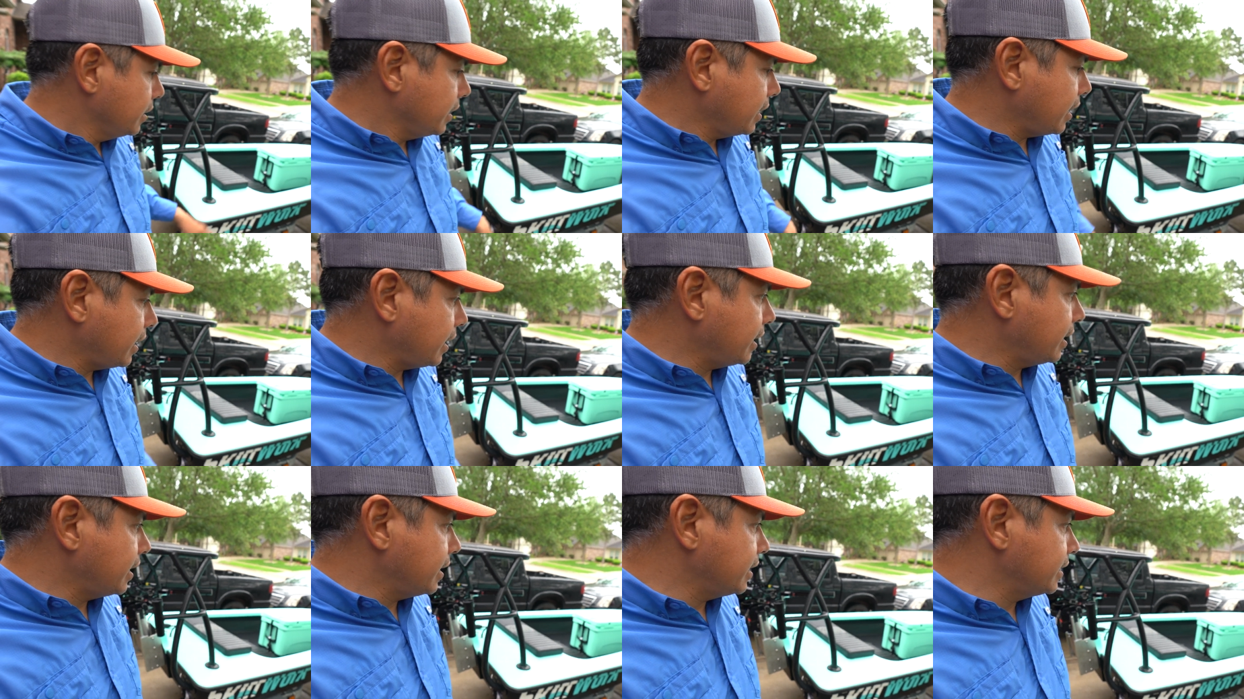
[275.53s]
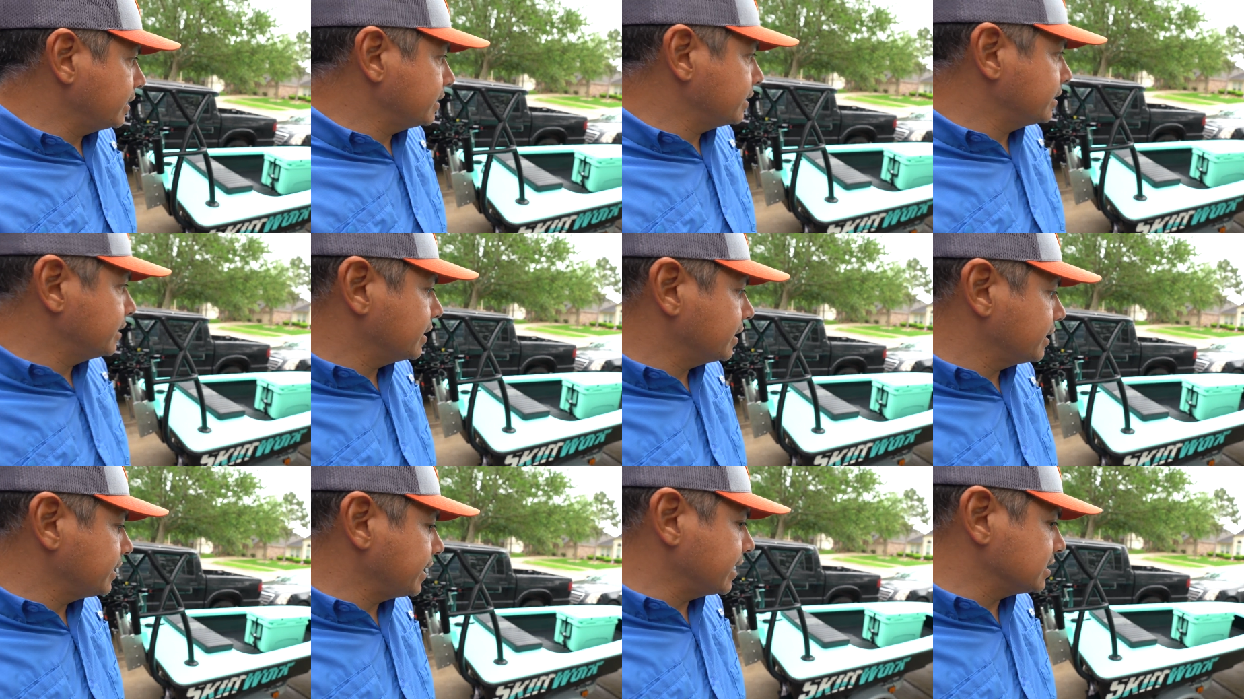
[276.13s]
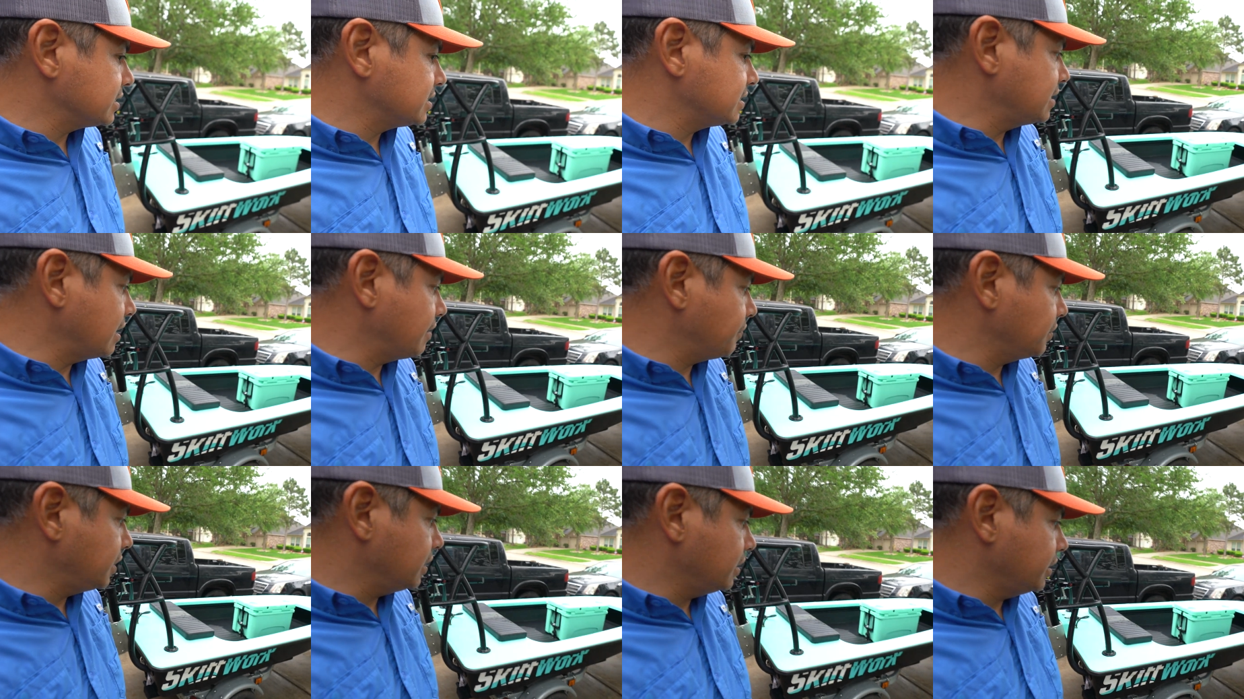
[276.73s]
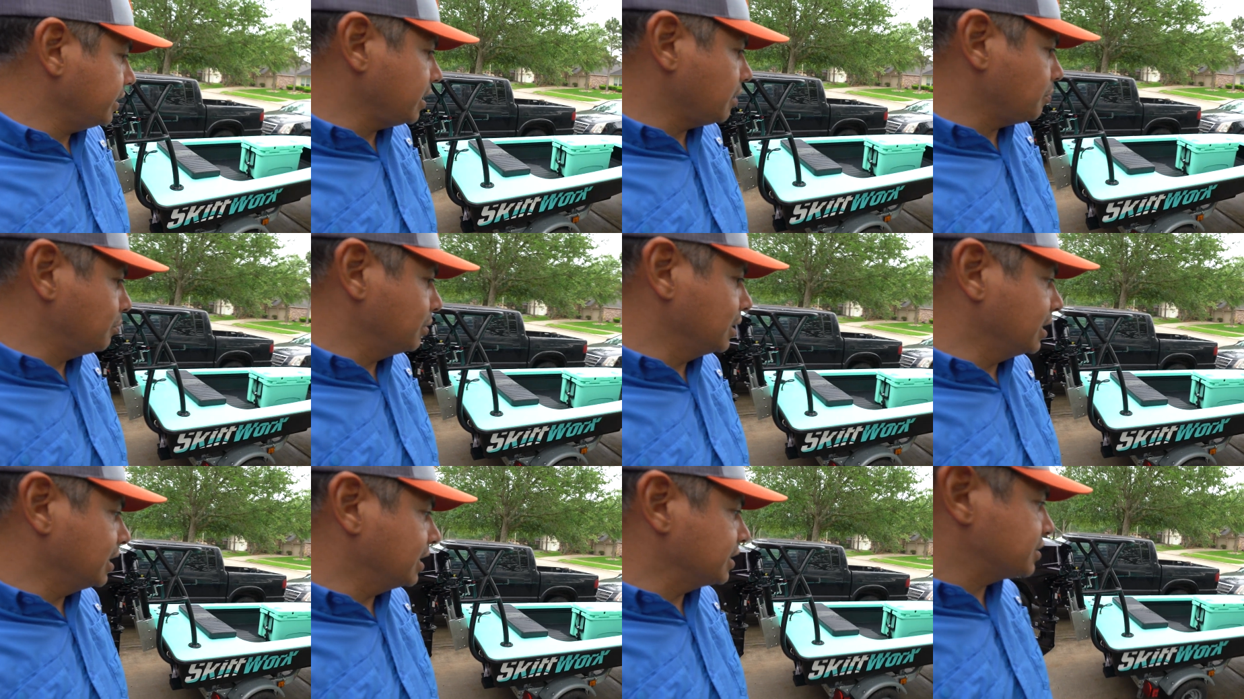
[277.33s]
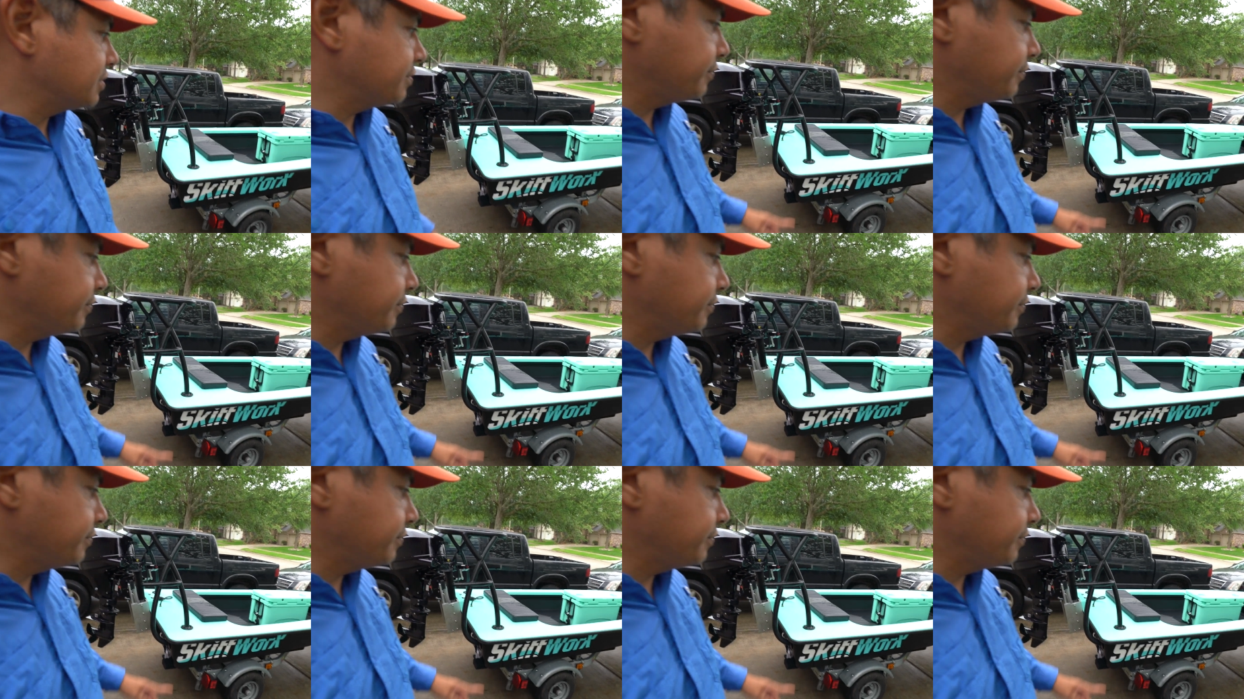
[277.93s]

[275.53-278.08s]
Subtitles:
and that's definitely a plus